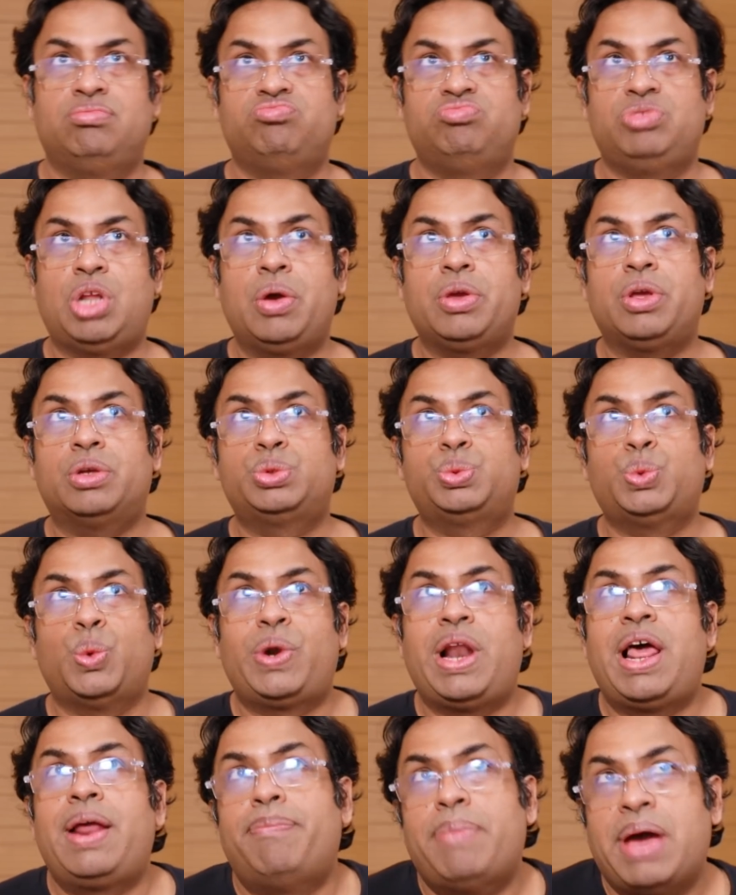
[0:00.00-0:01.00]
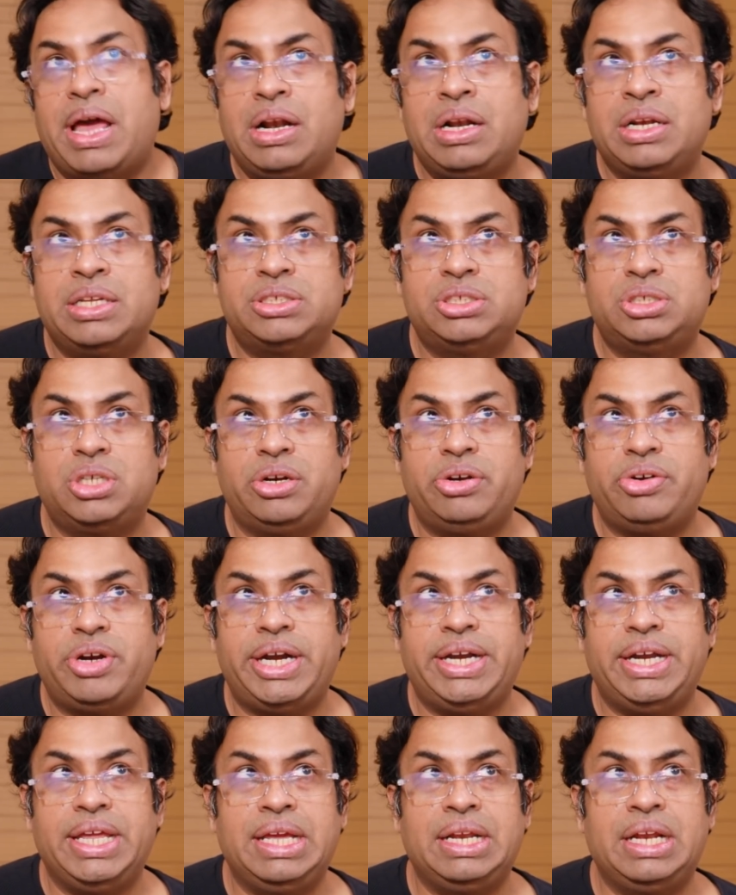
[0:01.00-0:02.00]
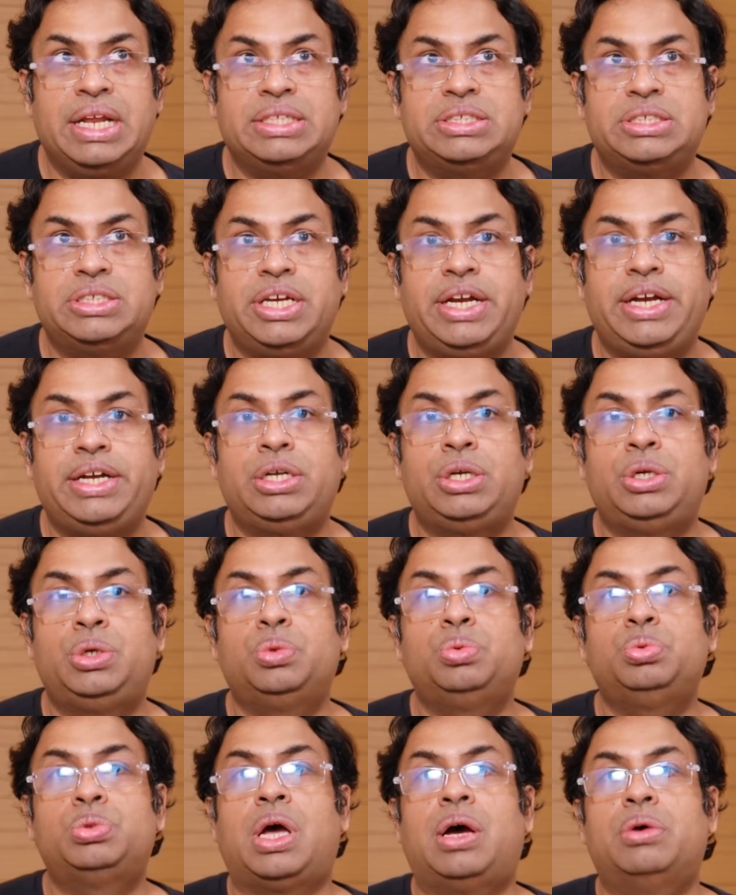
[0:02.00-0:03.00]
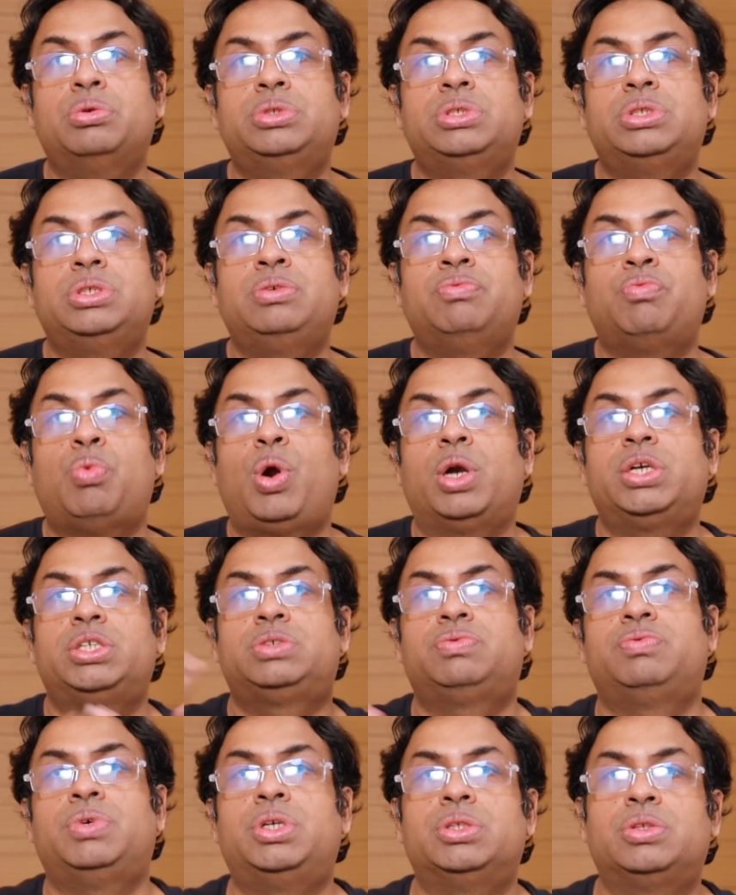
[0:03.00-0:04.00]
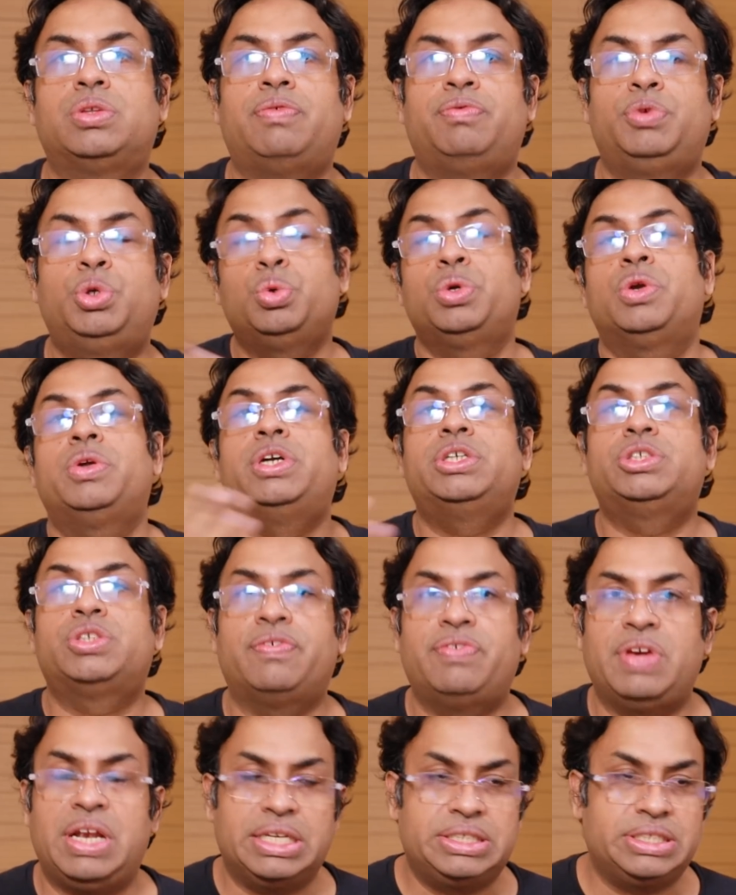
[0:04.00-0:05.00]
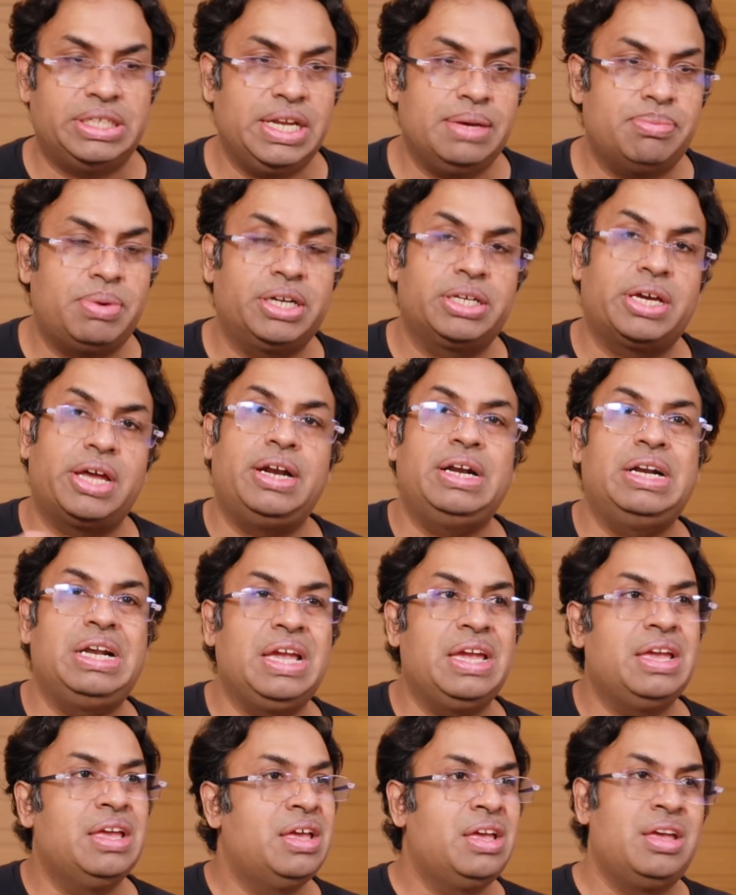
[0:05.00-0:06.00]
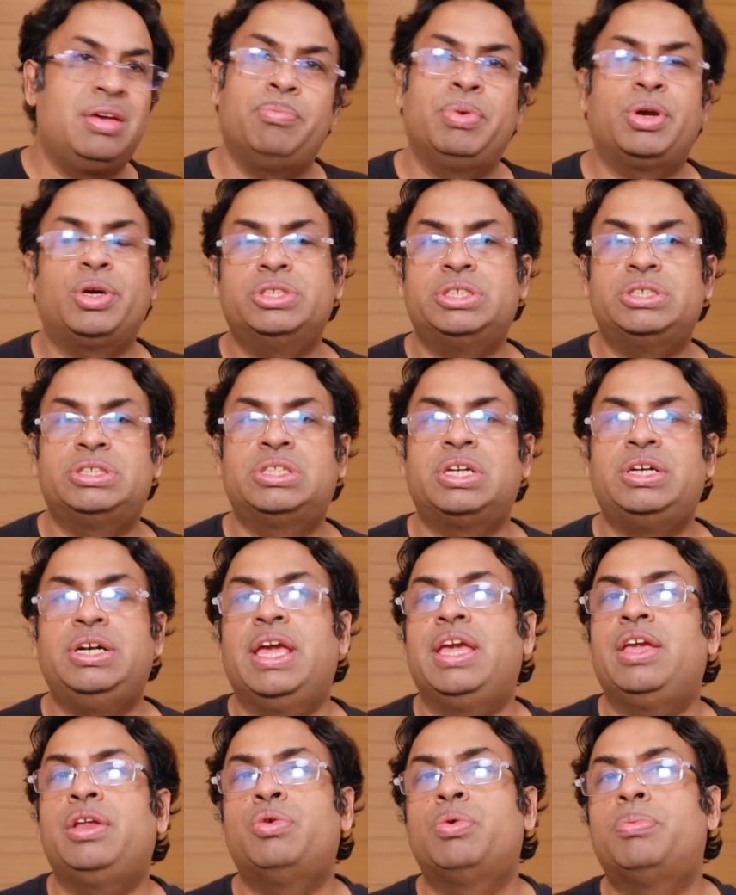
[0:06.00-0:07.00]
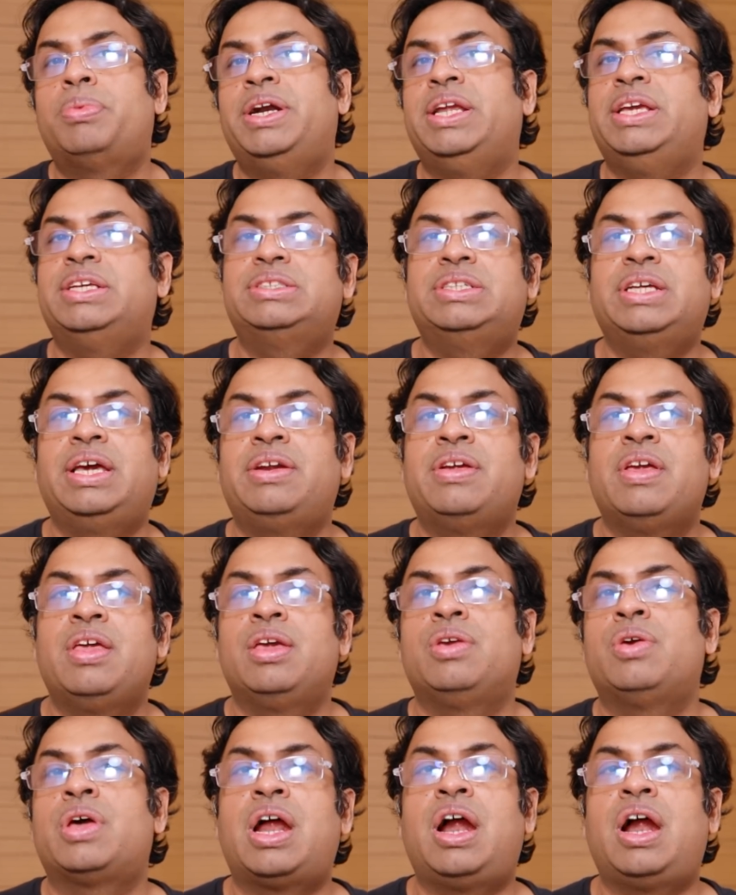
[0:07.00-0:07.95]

now your solar panel is generating let's say 2000 watts worth of two units of electricity but currently because it's the day nobody is there you're